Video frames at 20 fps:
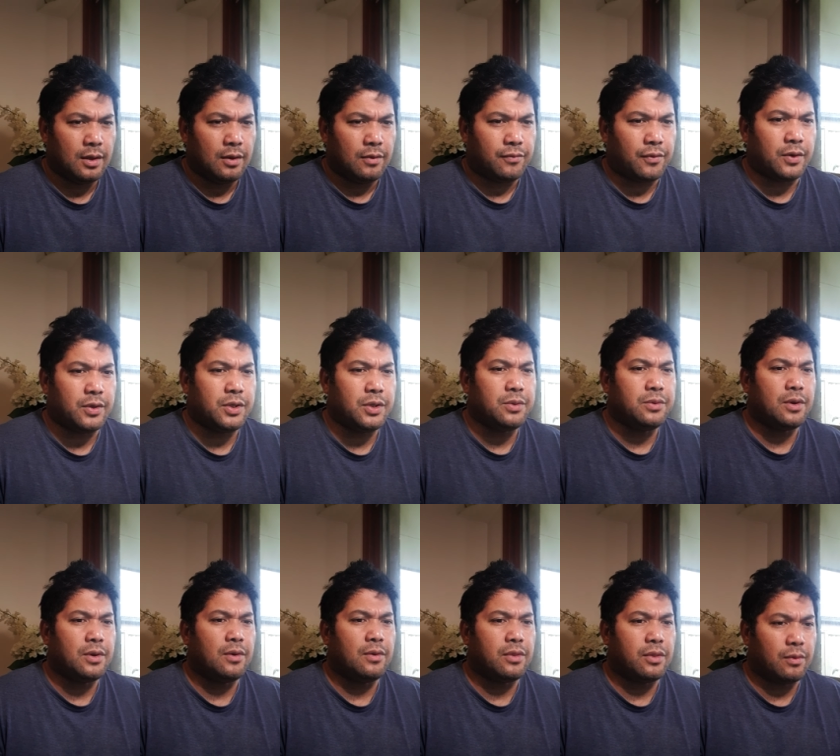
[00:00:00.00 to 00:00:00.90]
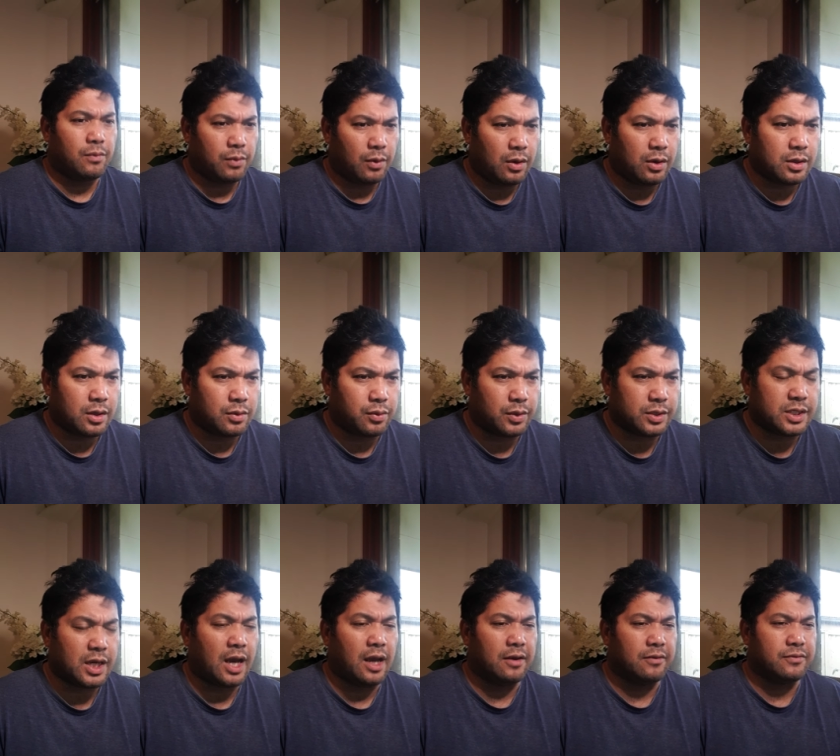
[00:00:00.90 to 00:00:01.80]
for you know the work
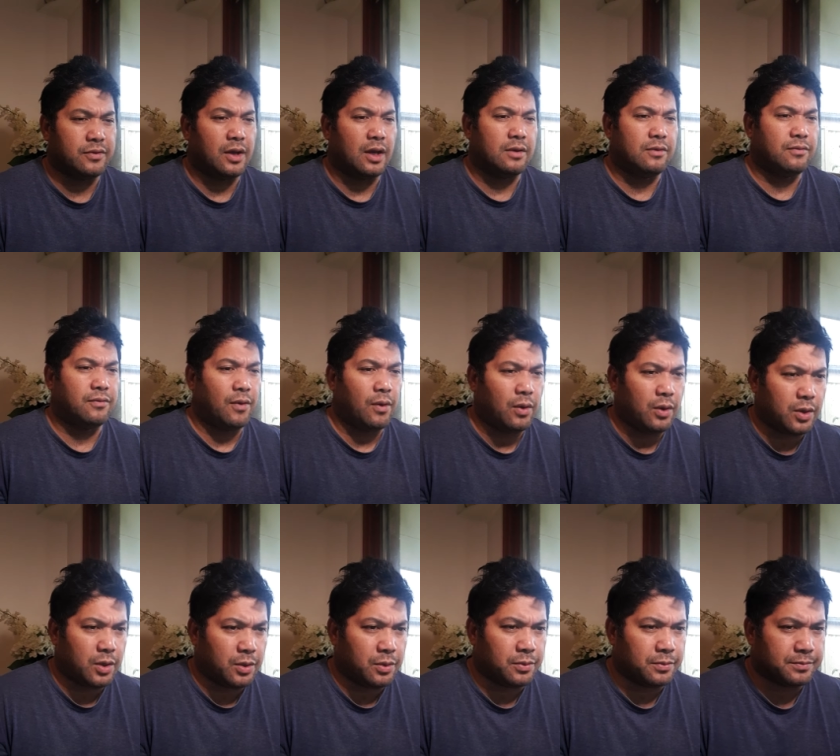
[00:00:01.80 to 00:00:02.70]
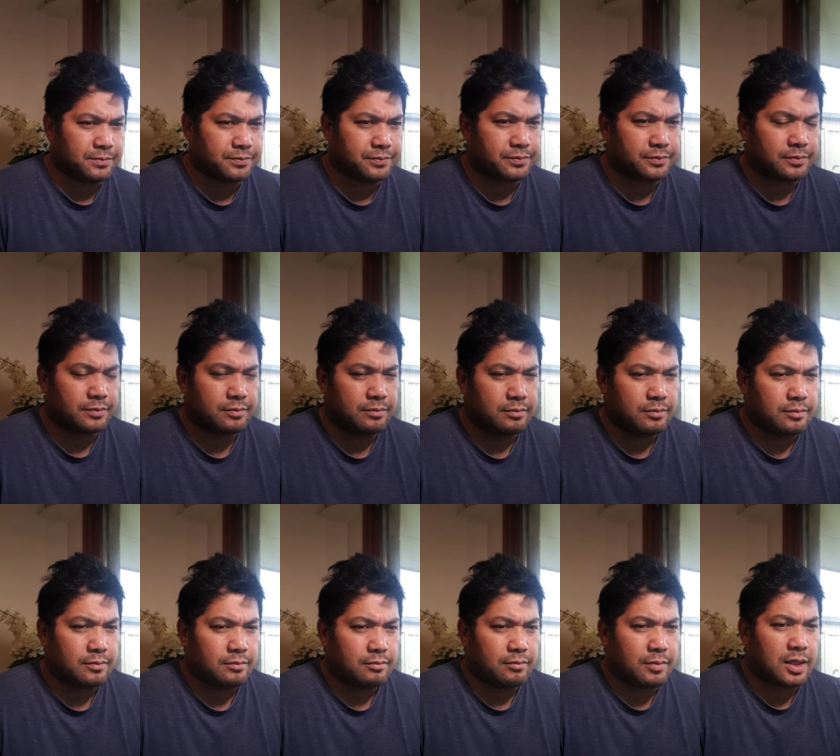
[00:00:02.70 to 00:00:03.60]
which I have done for you.
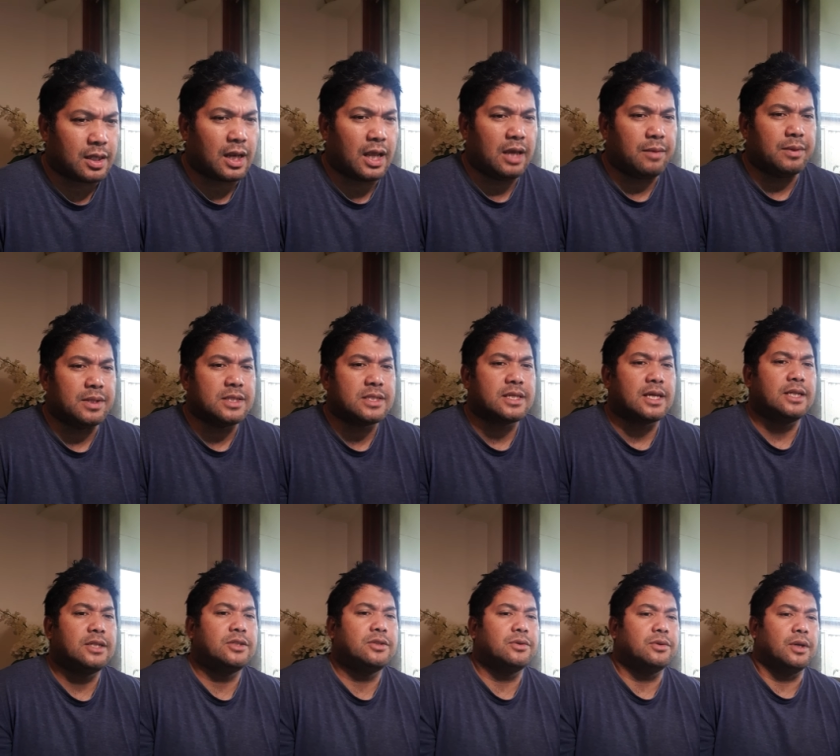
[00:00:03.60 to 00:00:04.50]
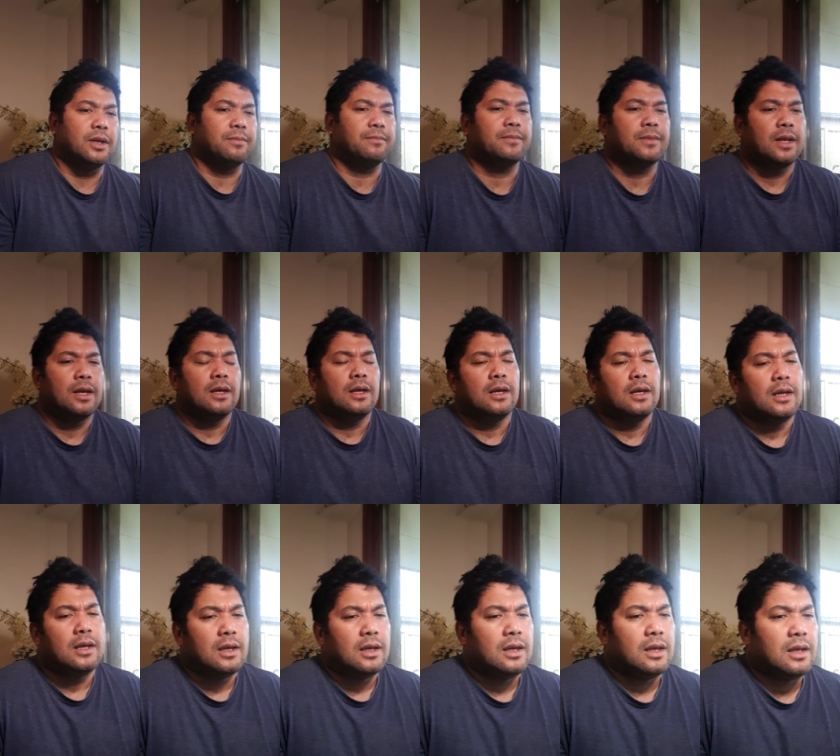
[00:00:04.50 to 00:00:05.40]
But Laban said to him,
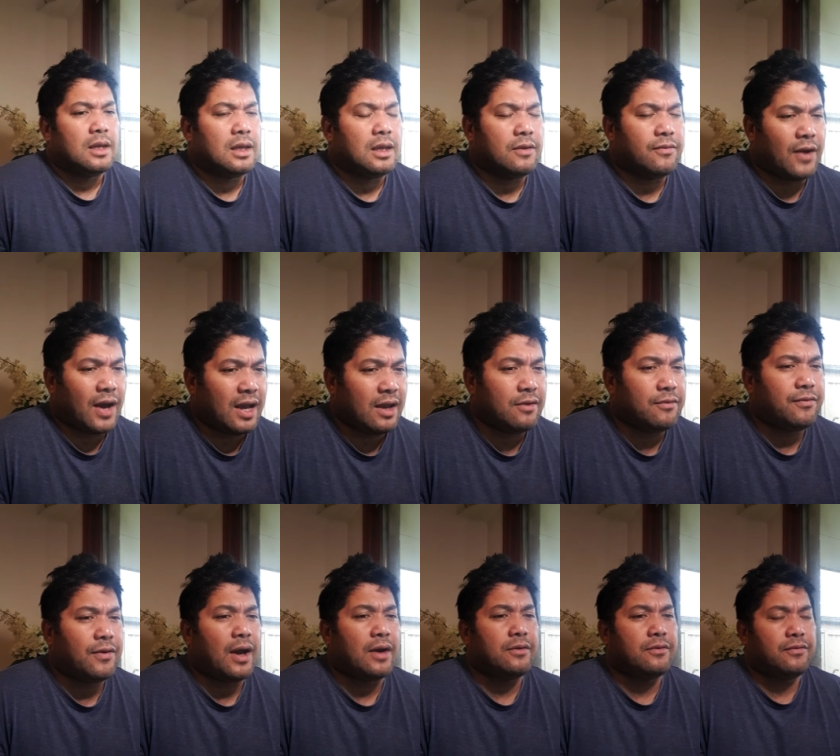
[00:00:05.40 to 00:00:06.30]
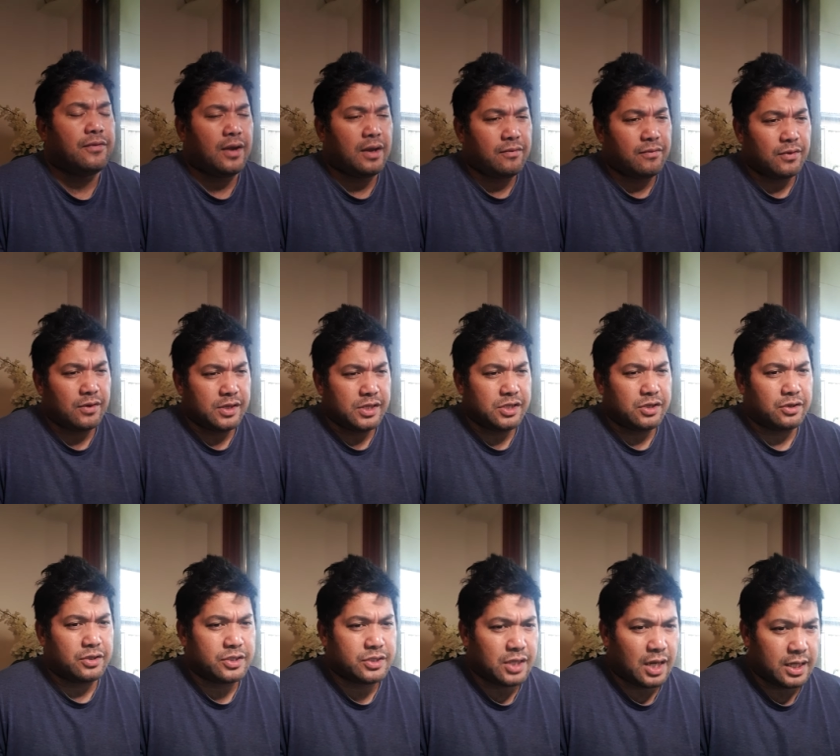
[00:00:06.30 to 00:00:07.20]
If I have found favor in
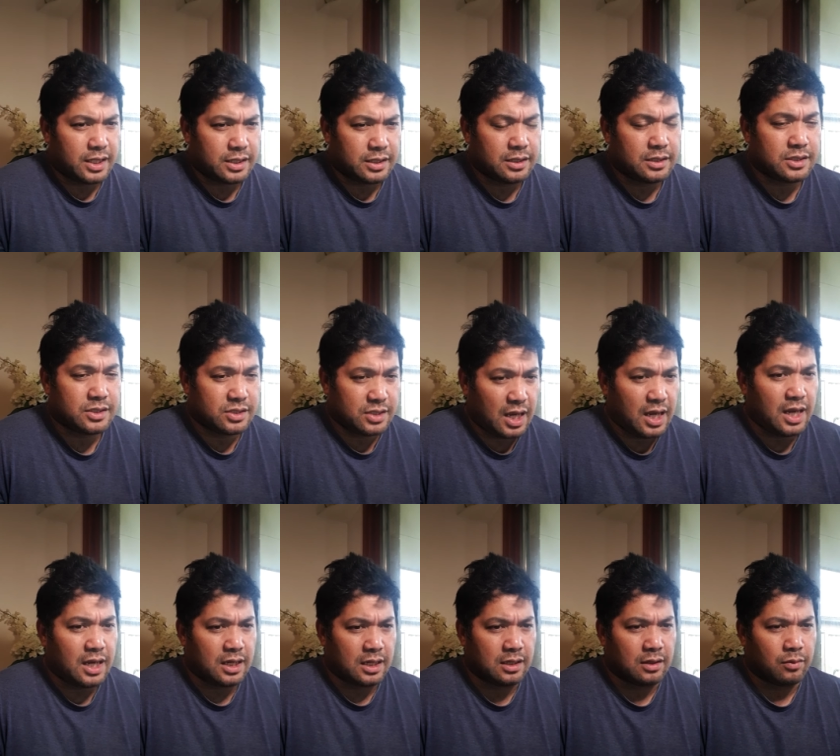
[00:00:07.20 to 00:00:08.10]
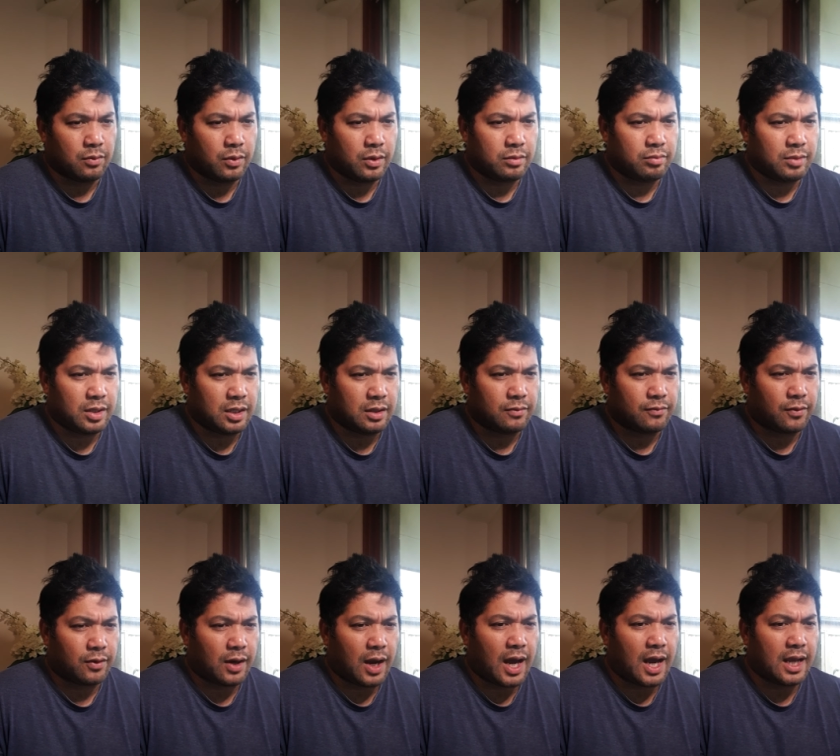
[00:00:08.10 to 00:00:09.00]
your sight, stay with me,
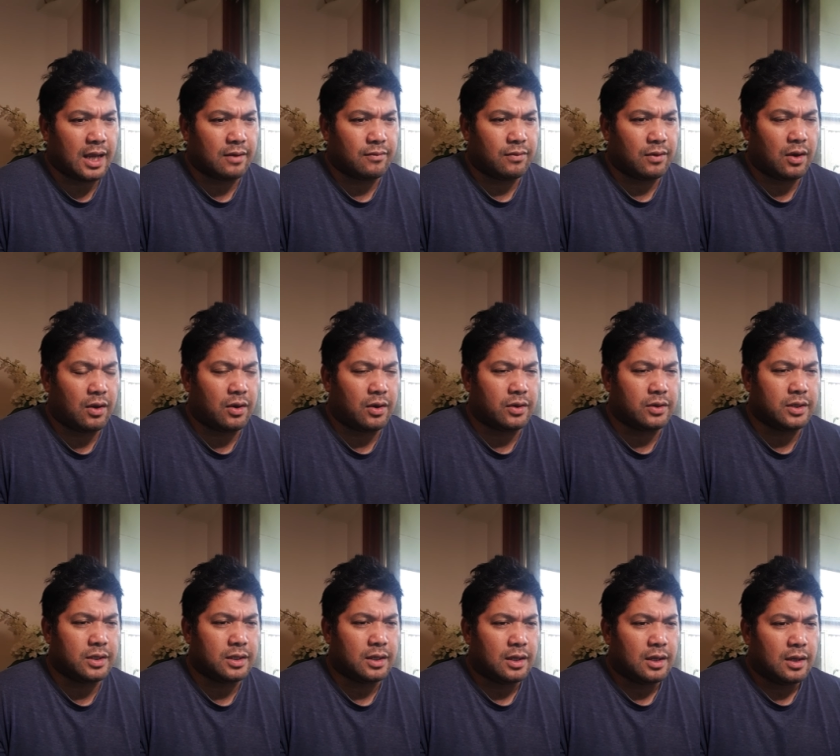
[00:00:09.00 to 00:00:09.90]
for I have learned